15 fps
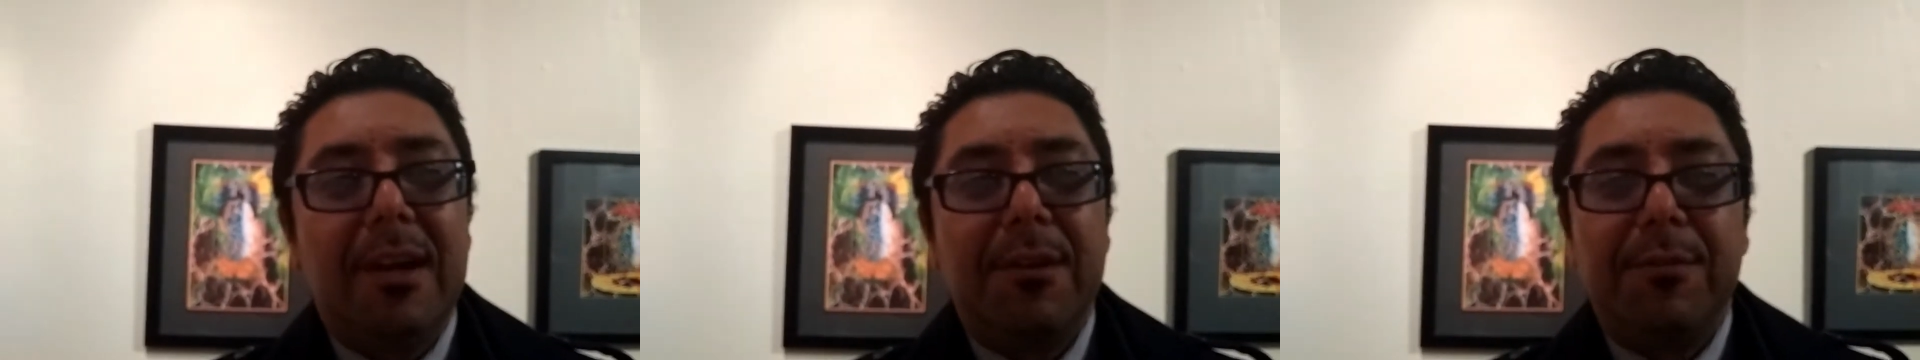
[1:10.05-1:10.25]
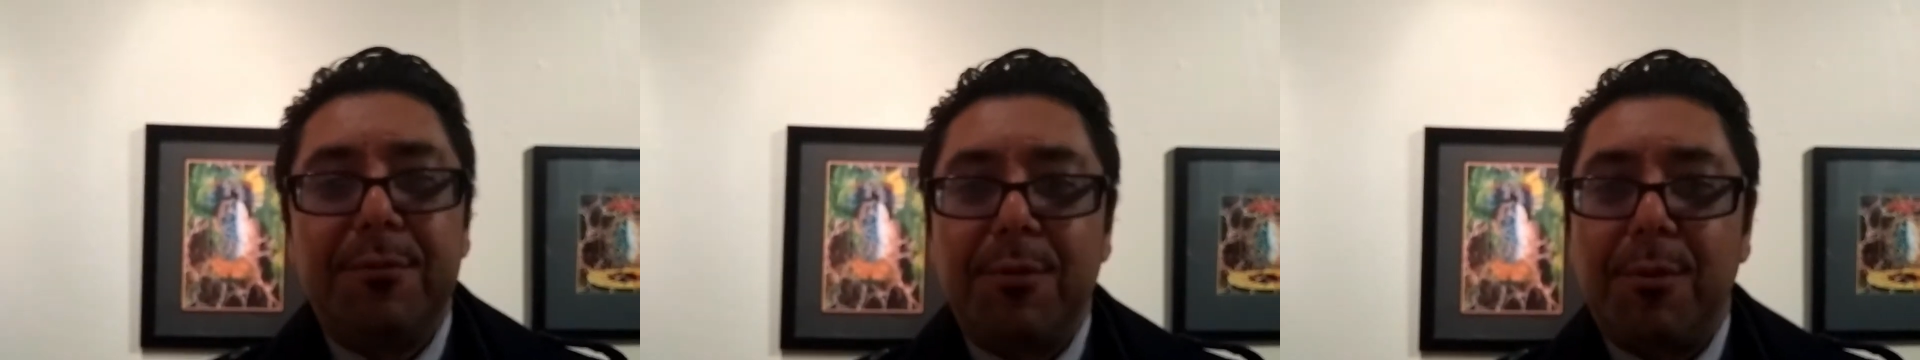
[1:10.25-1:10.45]

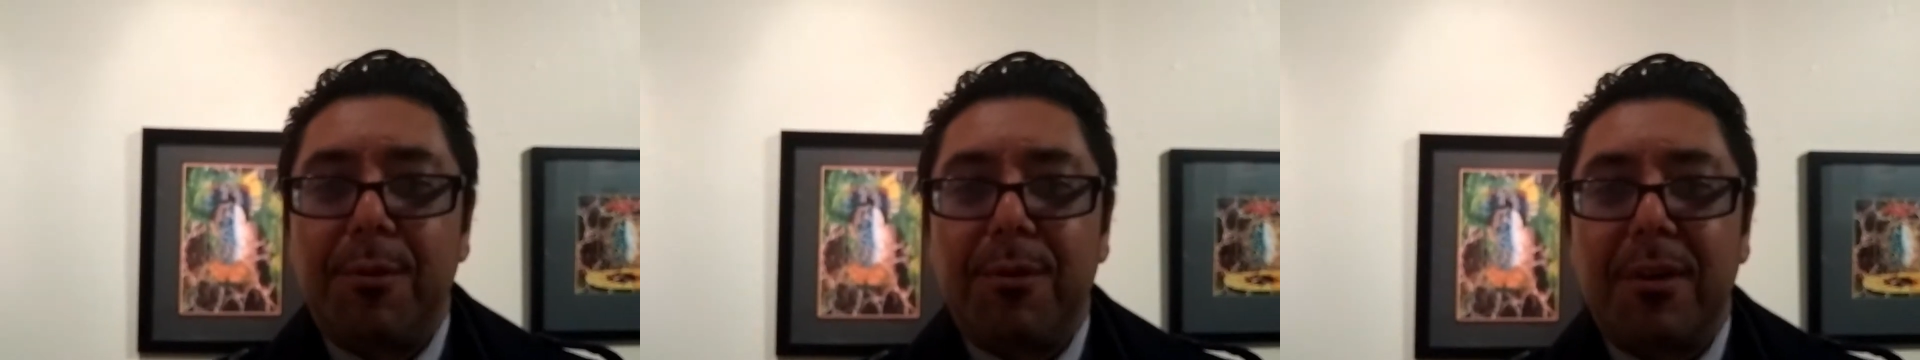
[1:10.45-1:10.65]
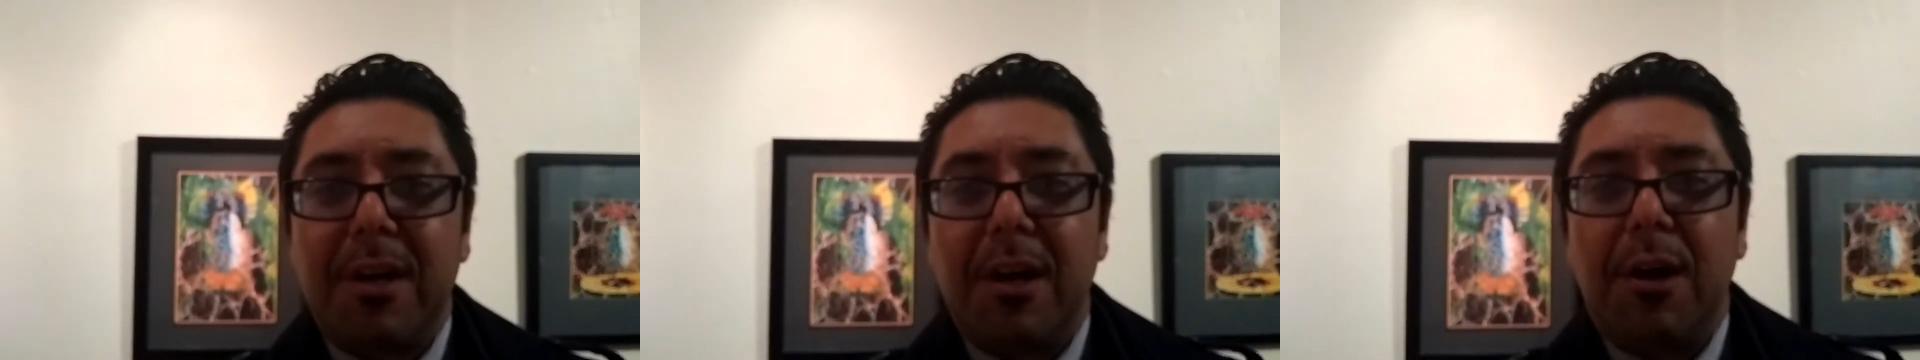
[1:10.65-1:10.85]

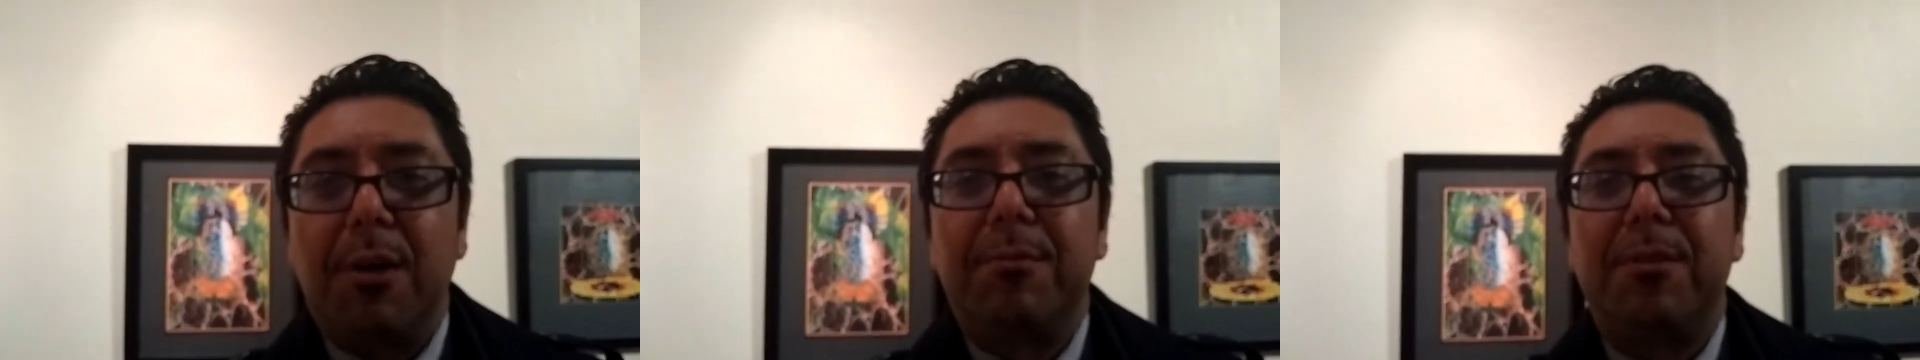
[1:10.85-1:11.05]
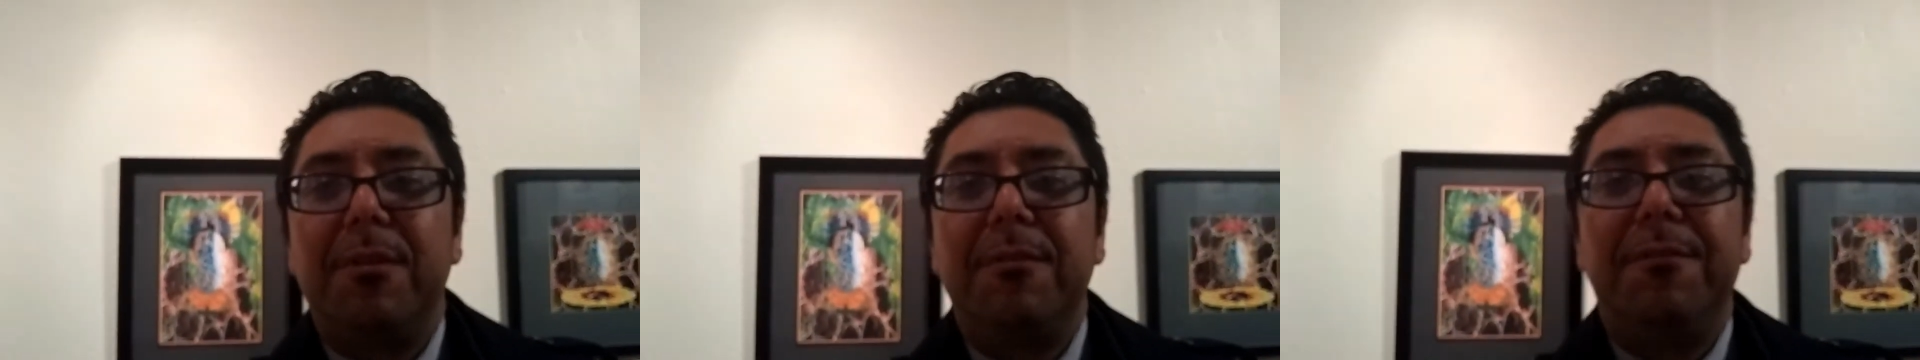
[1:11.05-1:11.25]
for over
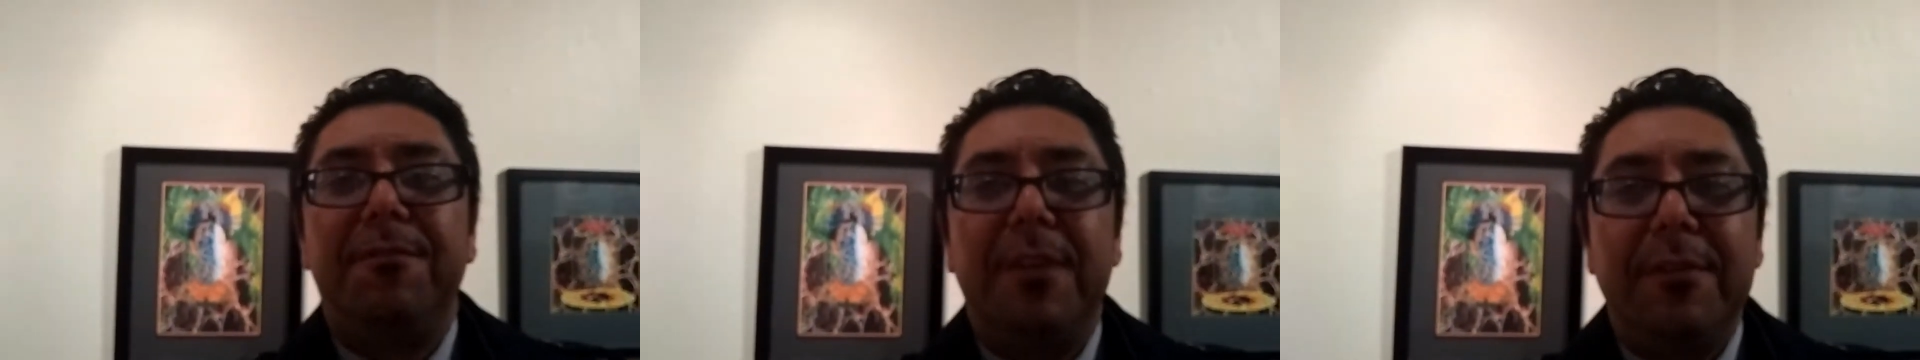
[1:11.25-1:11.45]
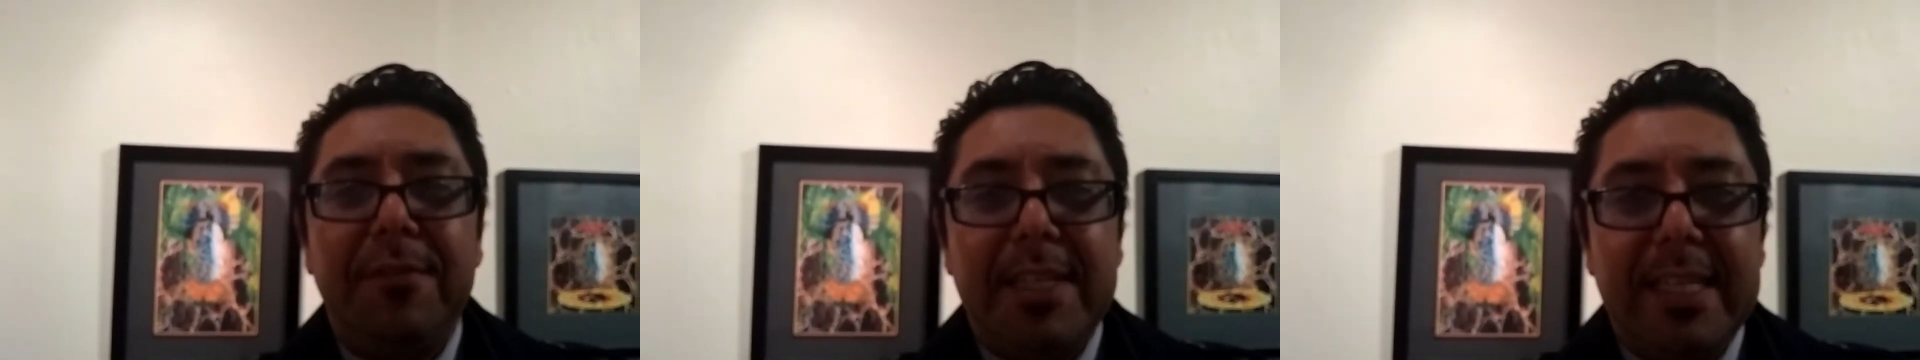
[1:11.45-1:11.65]

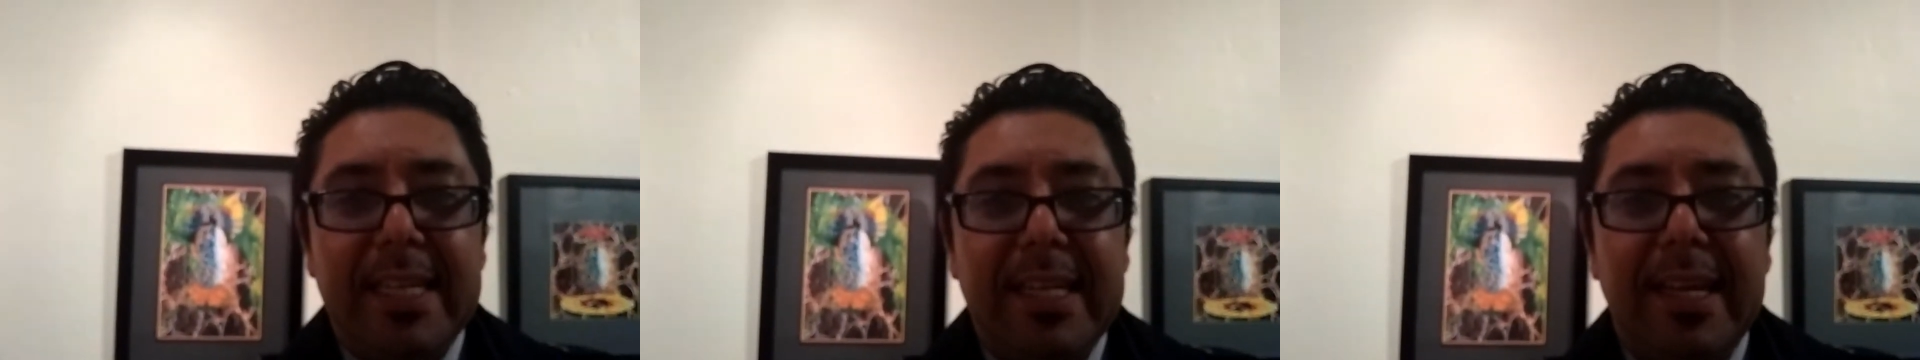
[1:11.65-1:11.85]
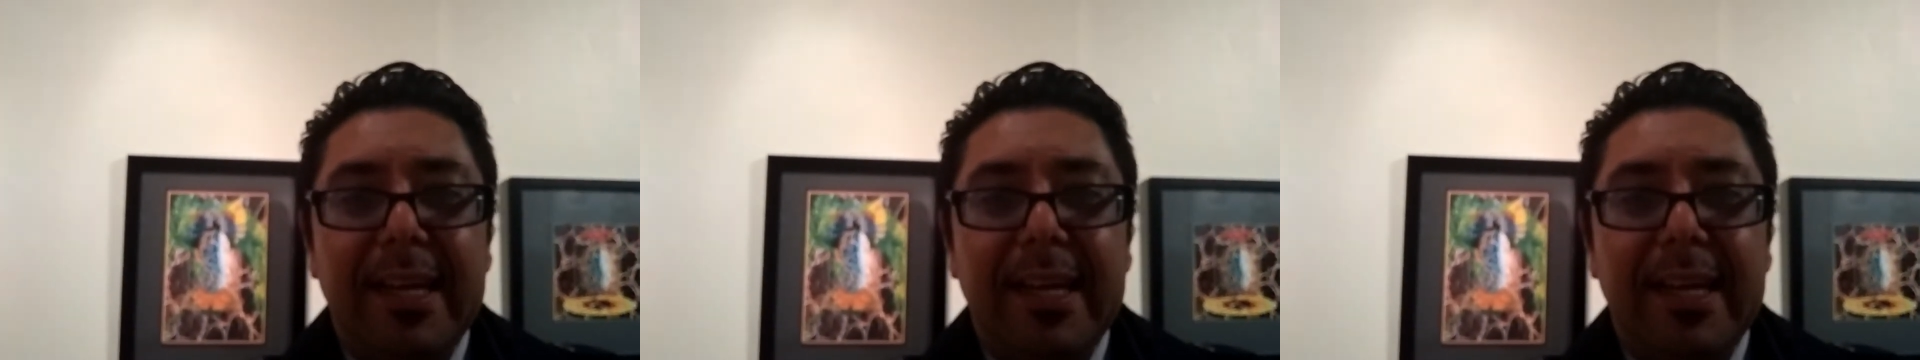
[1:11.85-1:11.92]
50